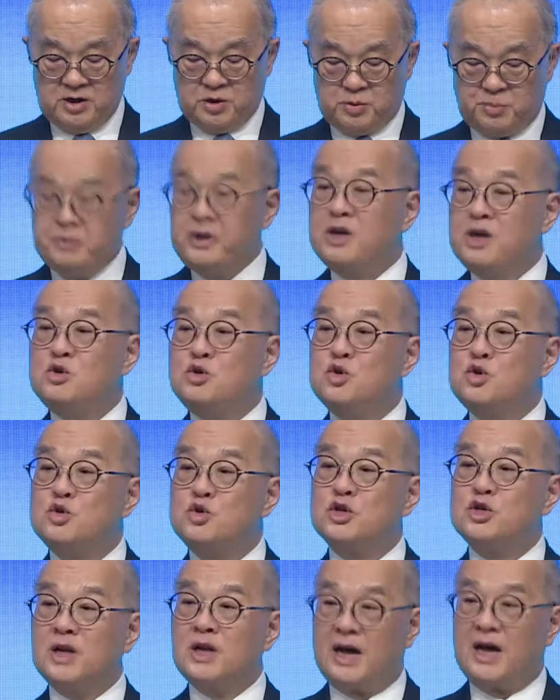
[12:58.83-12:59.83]
is being
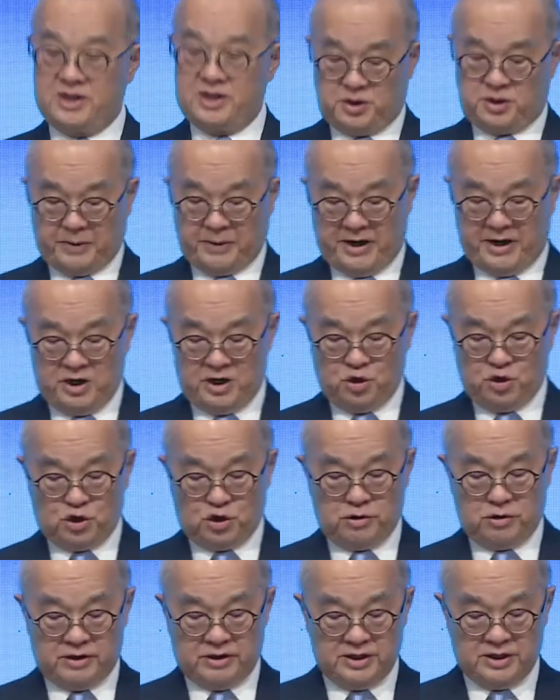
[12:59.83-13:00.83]
utilized by
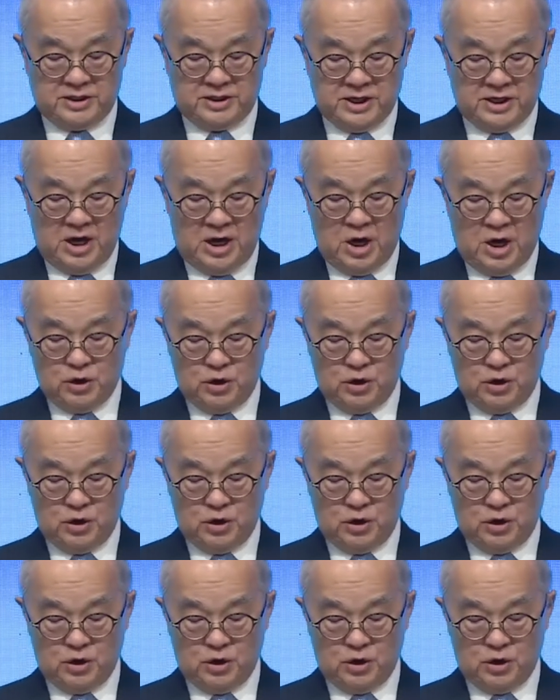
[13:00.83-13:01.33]
insurers